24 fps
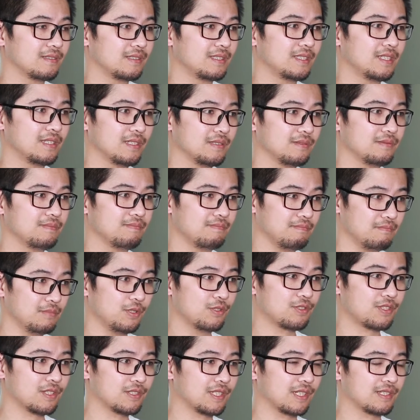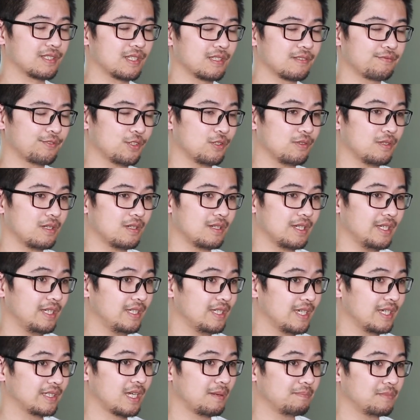the most successful
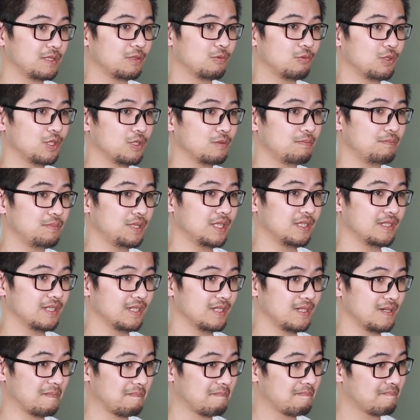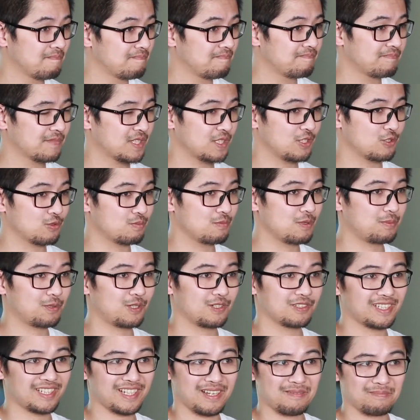AI company will be the consumer
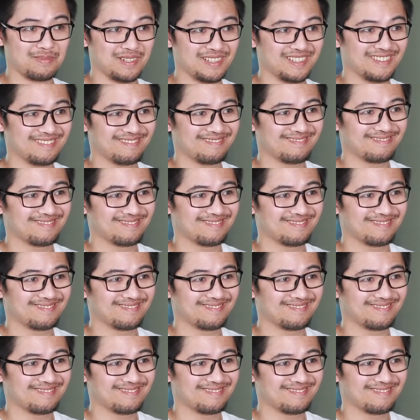product company.